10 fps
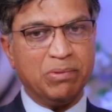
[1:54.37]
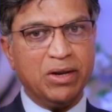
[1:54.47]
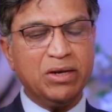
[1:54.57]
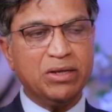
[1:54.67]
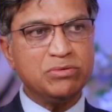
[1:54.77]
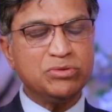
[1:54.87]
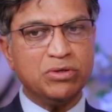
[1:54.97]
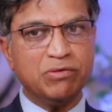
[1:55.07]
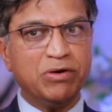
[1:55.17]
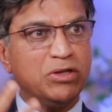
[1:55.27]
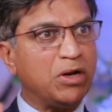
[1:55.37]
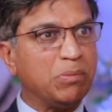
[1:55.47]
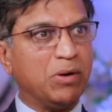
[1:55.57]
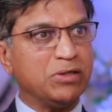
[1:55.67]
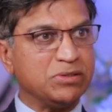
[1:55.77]
Brain gives you different
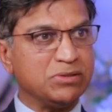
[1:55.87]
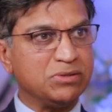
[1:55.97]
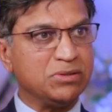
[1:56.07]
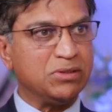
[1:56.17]
thought process.